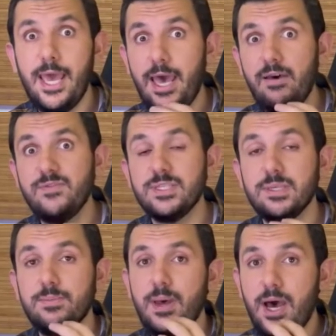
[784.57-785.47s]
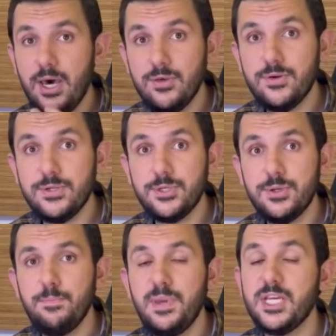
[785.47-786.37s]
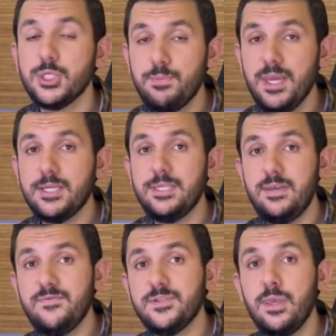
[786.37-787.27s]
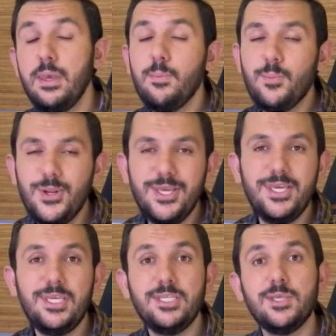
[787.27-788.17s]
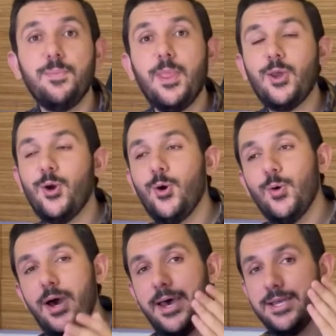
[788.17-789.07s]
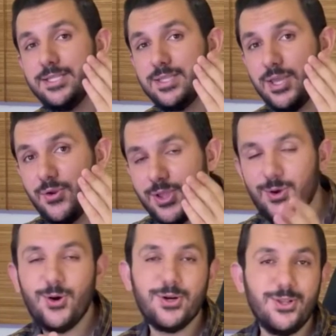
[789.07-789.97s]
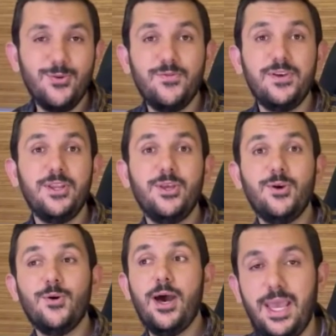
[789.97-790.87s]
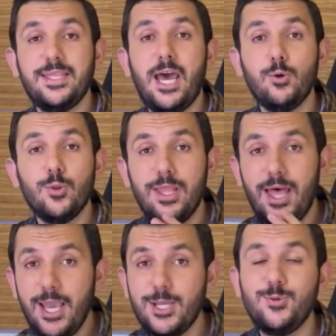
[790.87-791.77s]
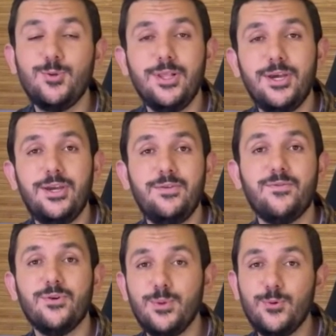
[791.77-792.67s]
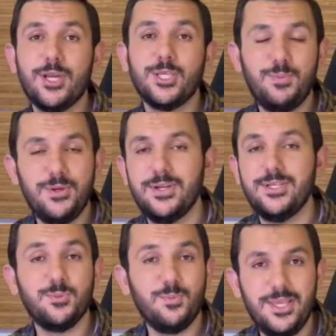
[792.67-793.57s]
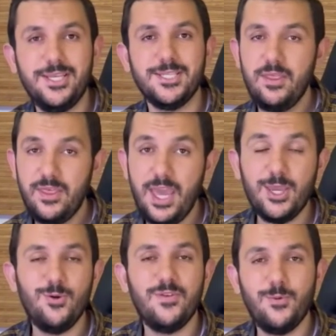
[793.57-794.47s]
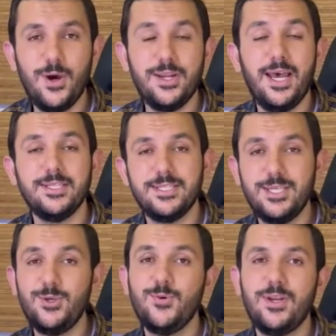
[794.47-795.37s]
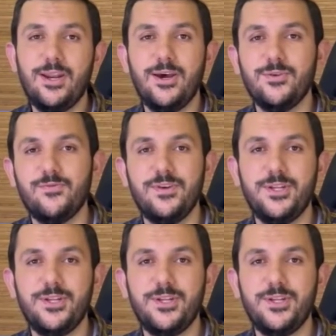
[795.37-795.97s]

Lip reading: have some other perspectives, please go and record a new video. And I would like to learn from your experience, please. Thank you, everyone, and see you in other